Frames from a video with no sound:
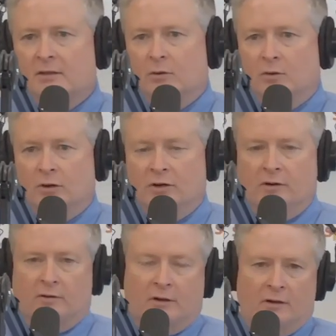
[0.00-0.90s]

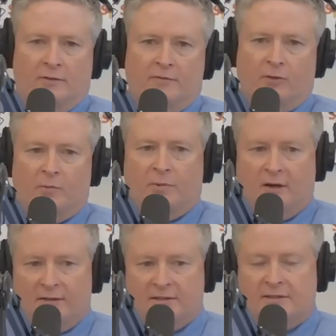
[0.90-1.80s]
or a foreign
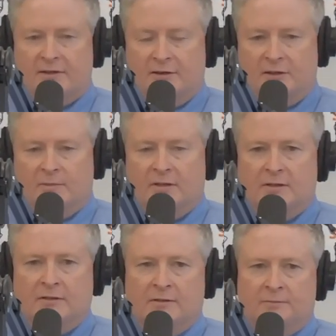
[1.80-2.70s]
policy argument.